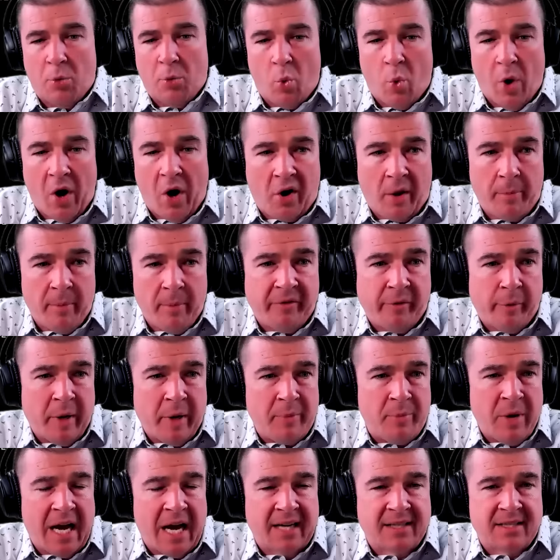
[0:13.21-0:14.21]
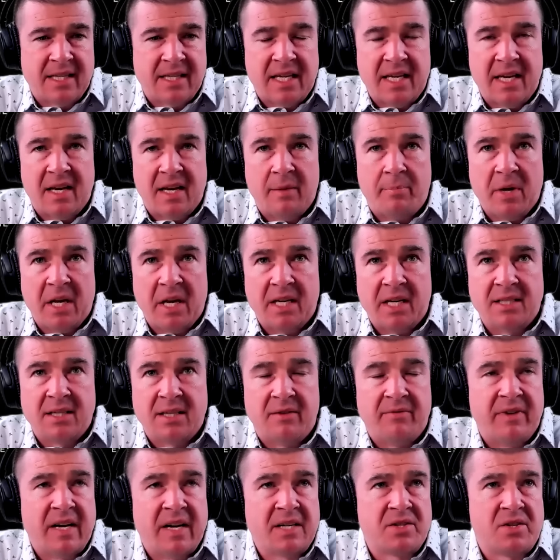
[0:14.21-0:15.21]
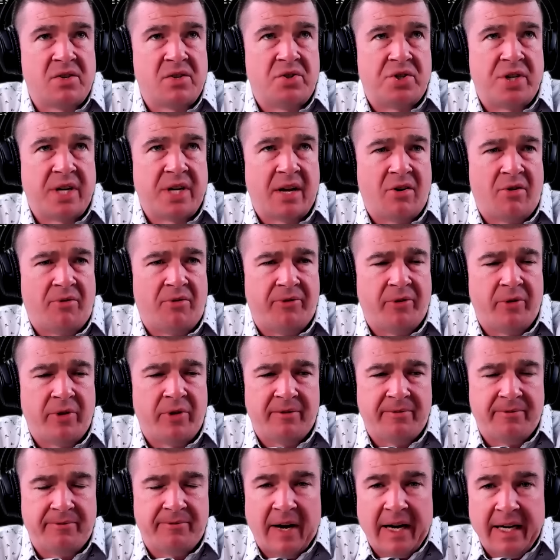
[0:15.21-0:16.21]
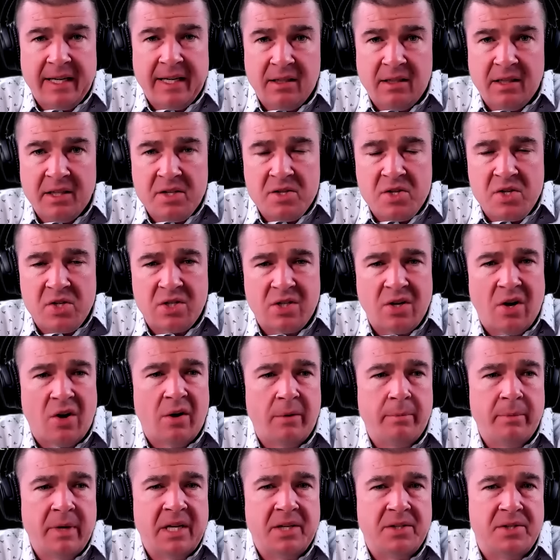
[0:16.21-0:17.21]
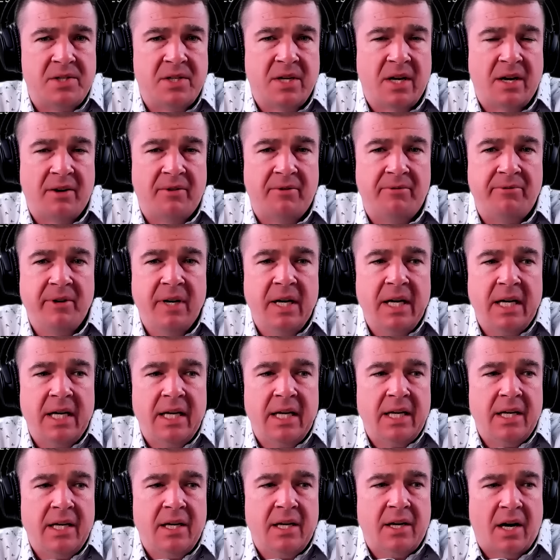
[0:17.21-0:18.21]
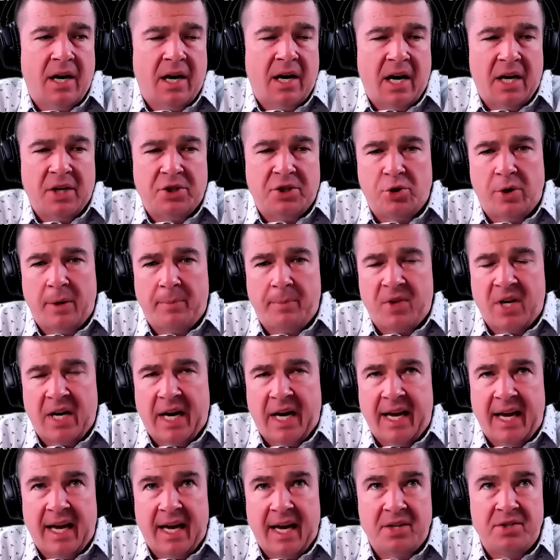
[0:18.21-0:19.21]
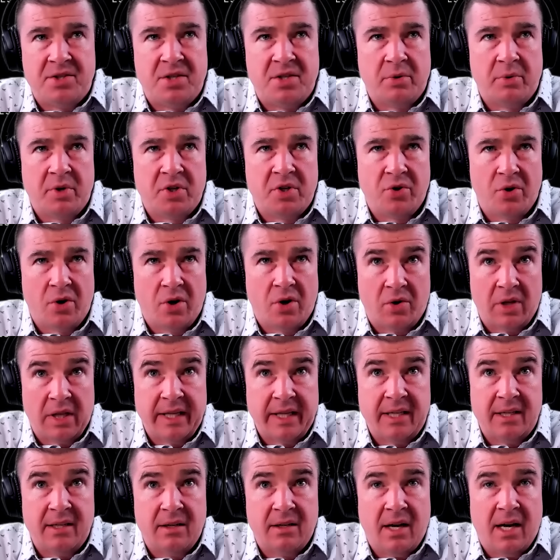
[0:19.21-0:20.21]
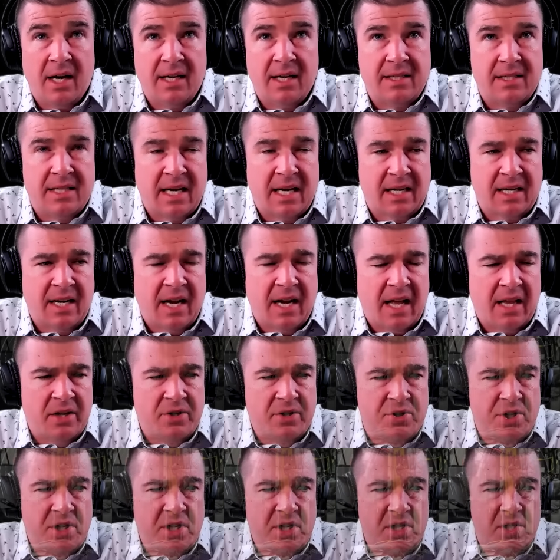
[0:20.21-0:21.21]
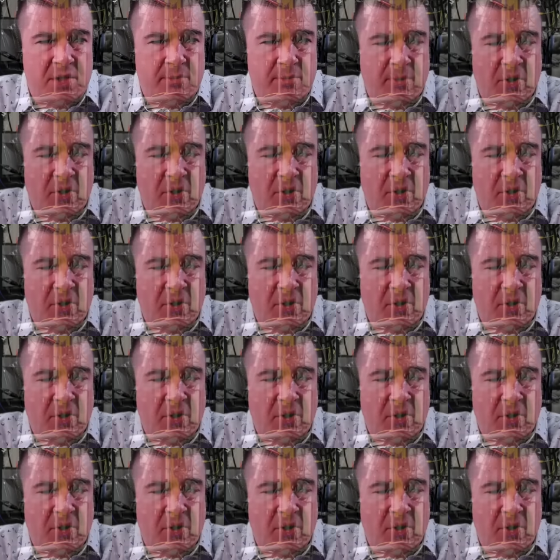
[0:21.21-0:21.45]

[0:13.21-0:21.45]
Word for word: Welcome everybody back to the Independent Investor Channel for the final installment of uh, a trip that I had to Aduro Clean uh, Technologies,